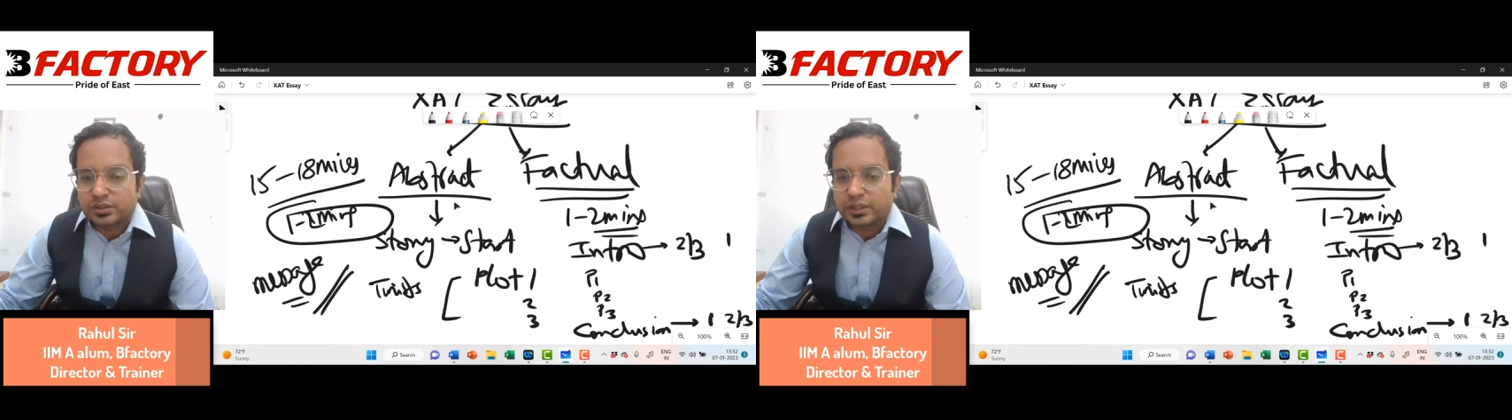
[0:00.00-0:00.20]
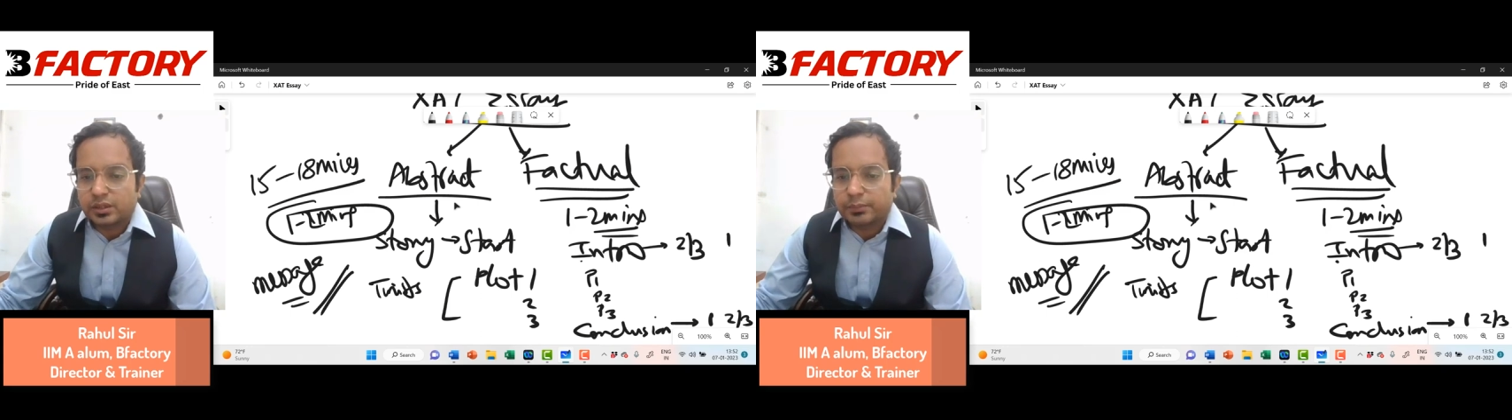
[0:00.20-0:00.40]
you
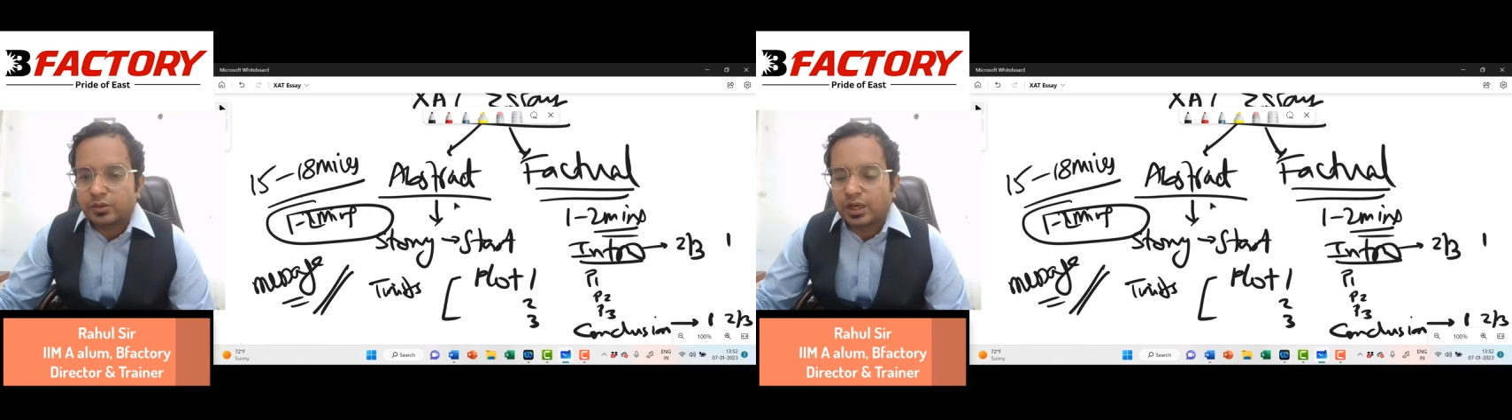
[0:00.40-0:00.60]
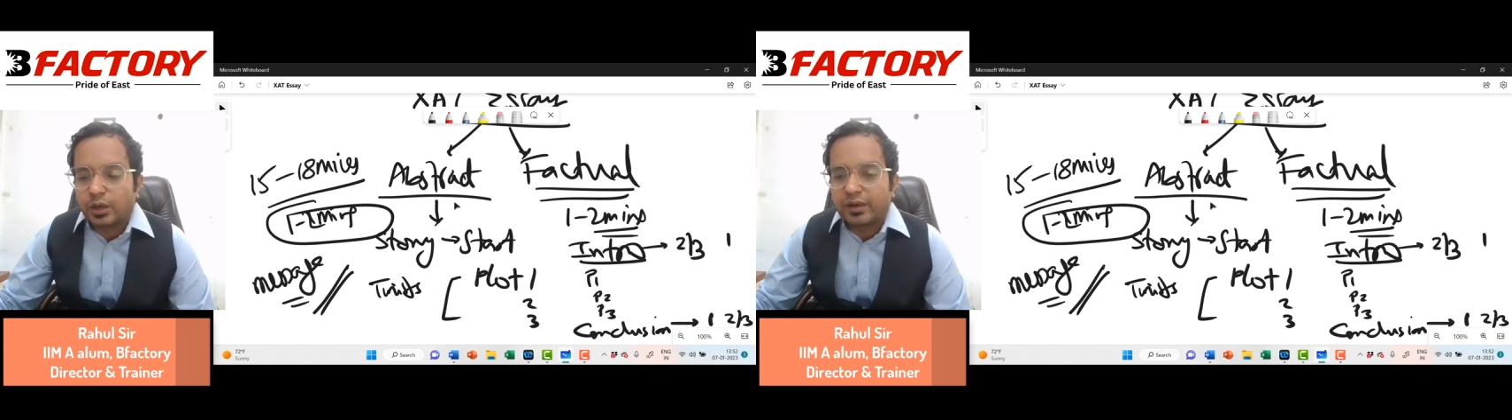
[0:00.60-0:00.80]
think
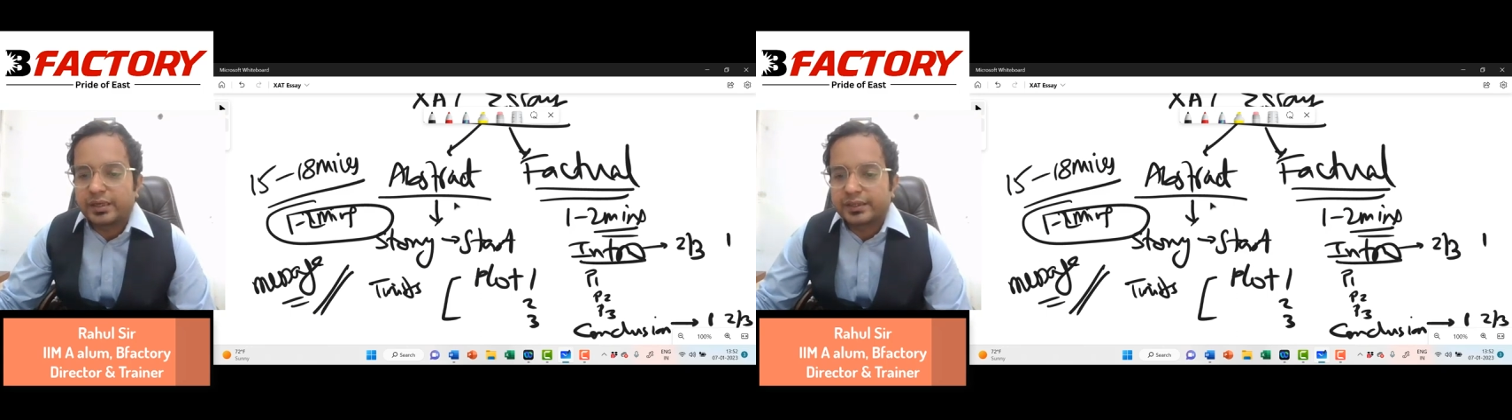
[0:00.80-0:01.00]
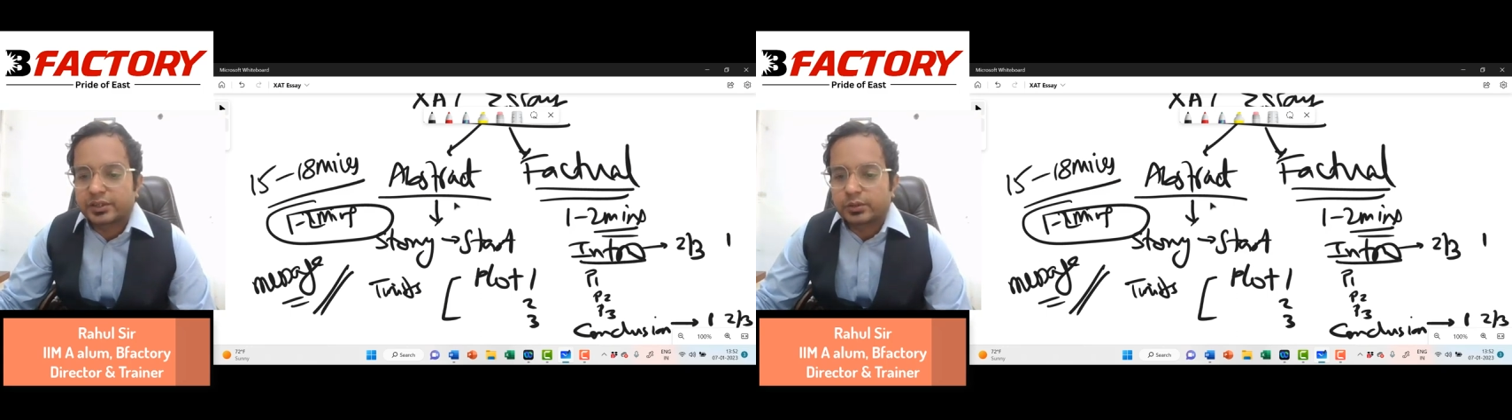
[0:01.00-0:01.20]
about how
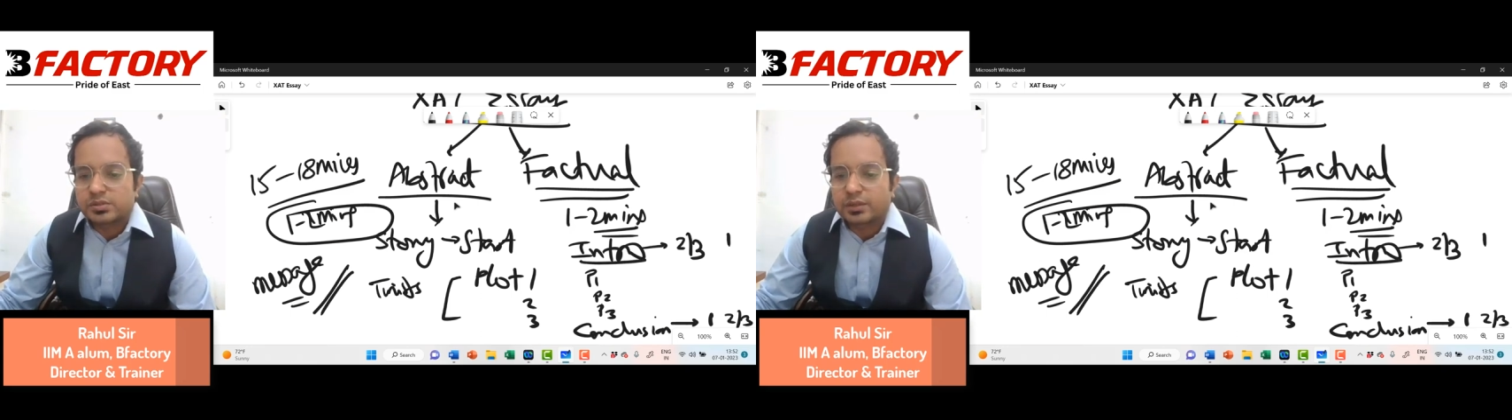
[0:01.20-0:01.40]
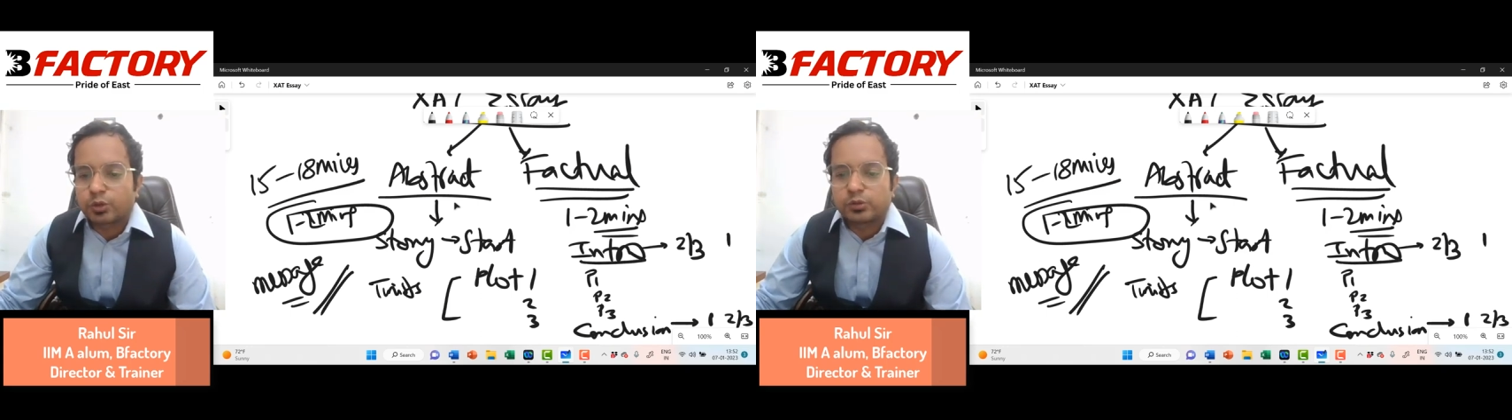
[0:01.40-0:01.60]
I'll
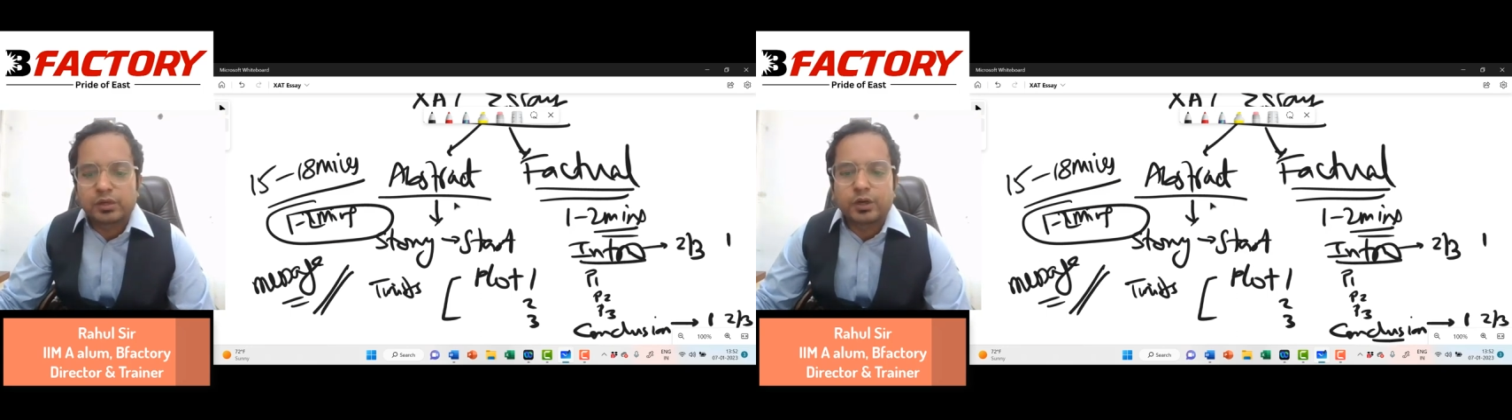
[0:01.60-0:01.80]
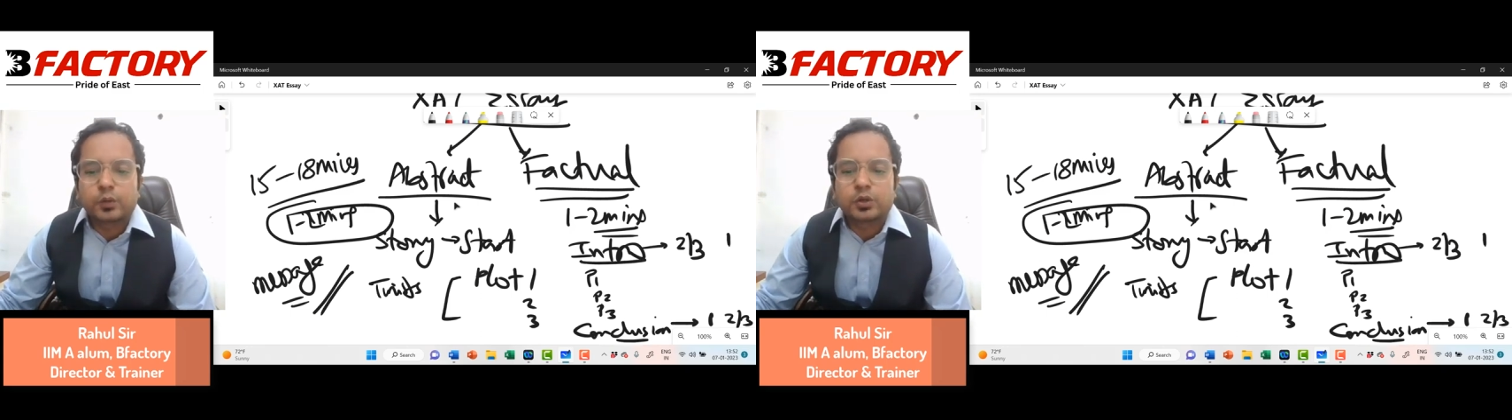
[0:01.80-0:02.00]
introduce and what do
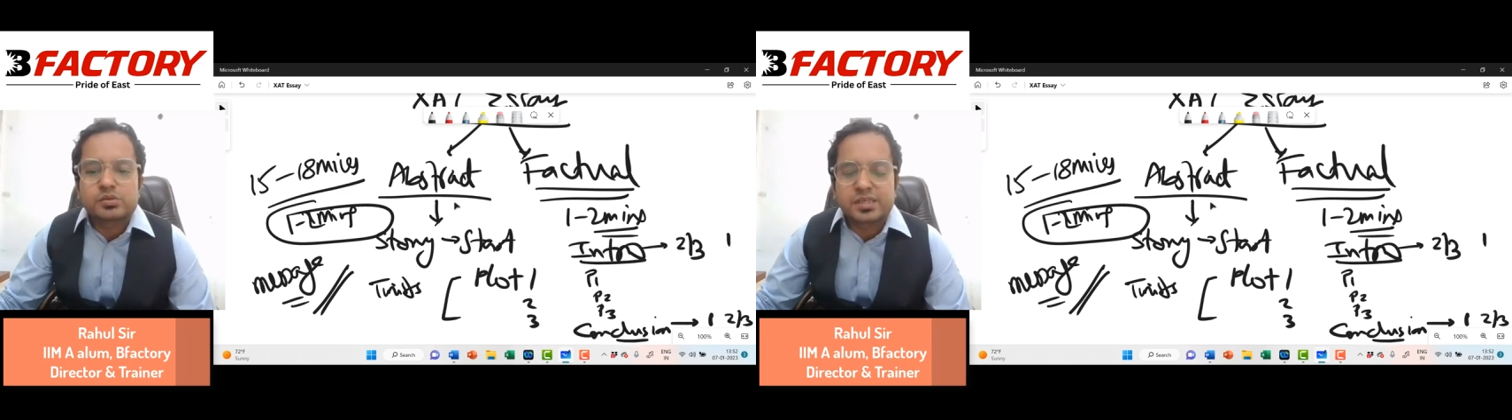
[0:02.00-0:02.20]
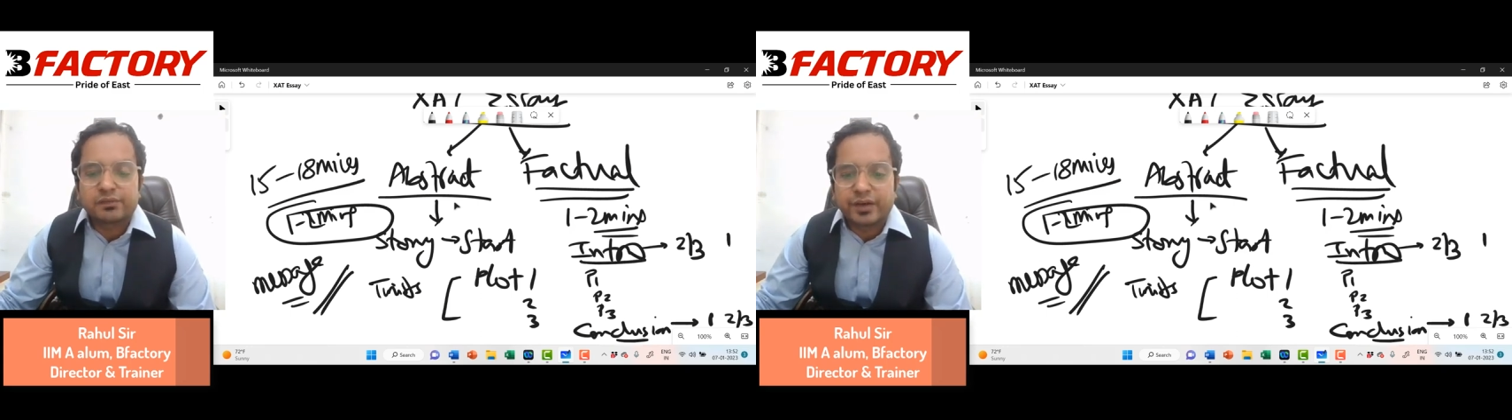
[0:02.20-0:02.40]
I want
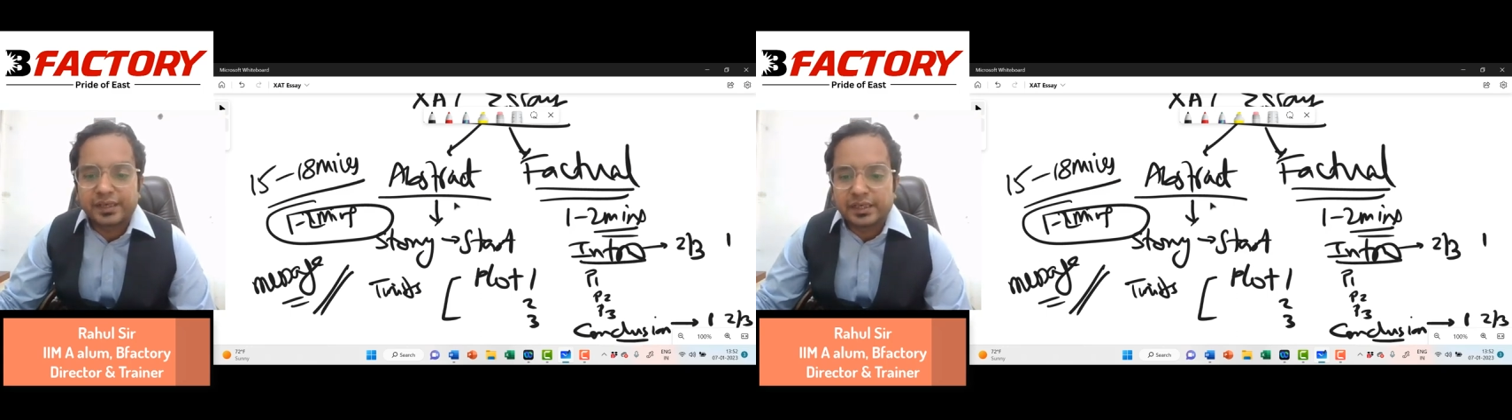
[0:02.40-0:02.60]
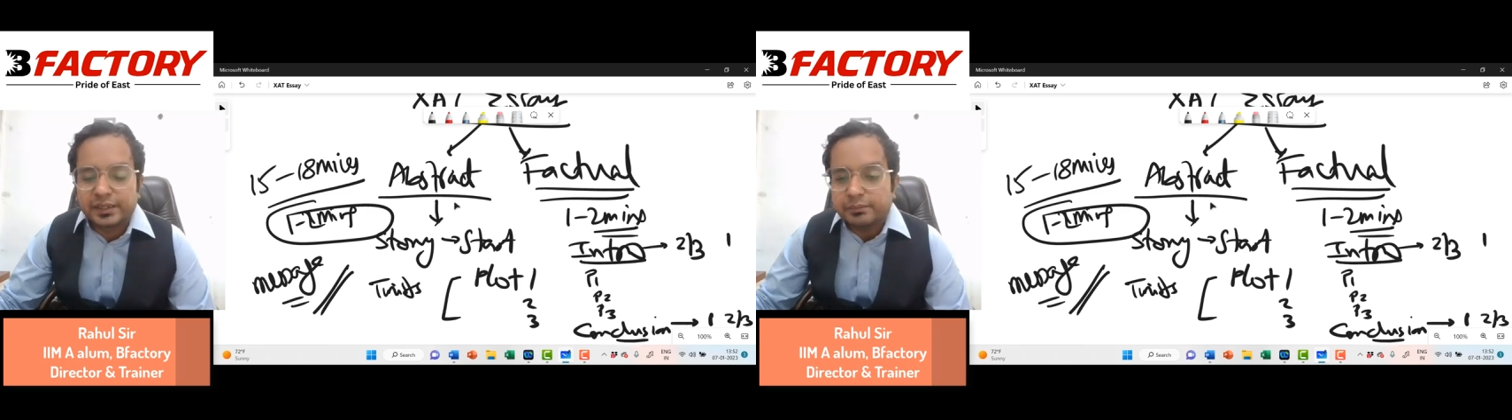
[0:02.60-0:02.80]
to say
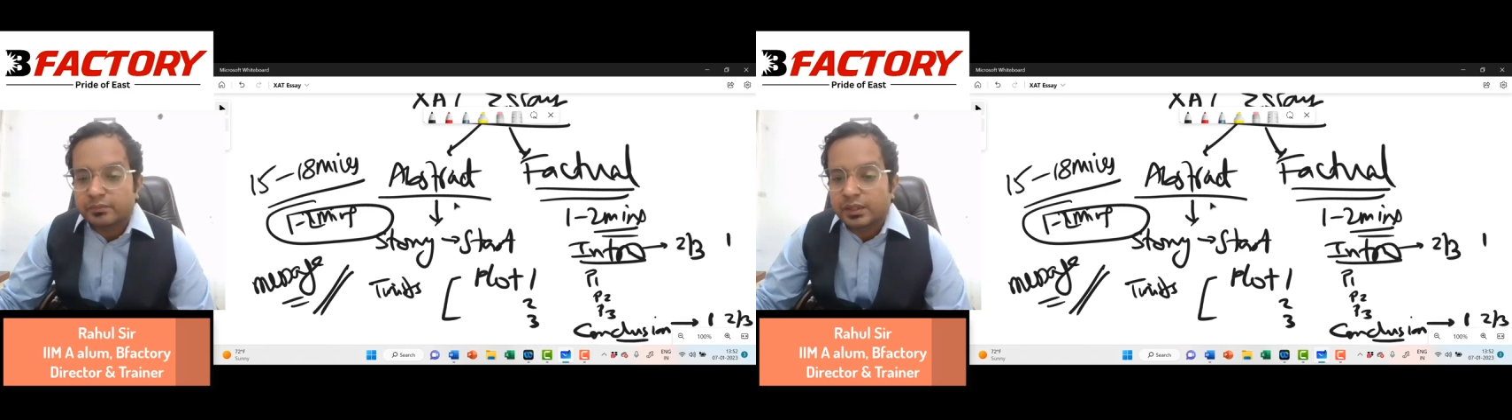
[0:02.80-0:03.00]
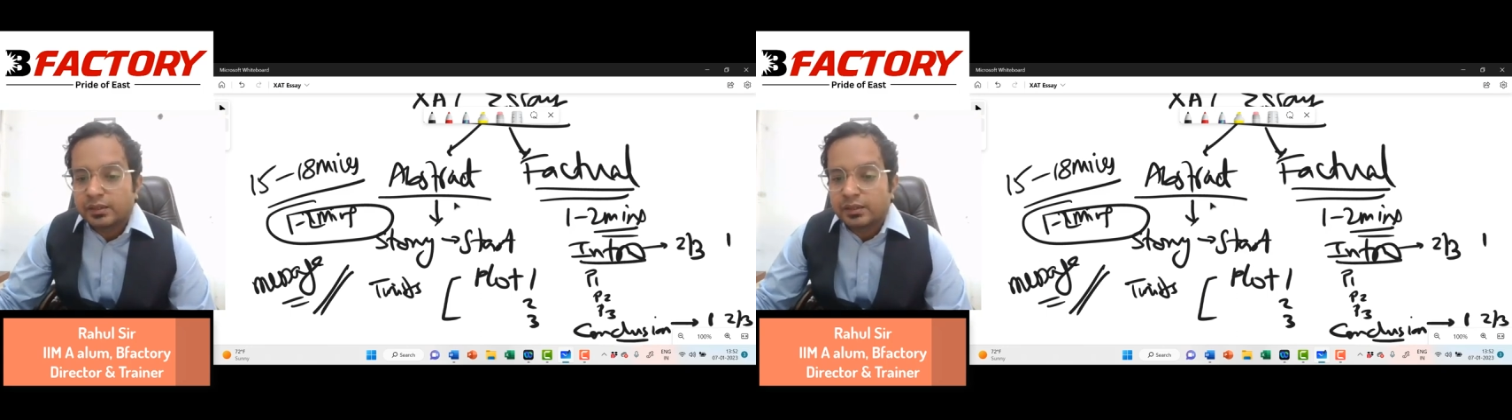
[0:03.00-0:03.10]
finally.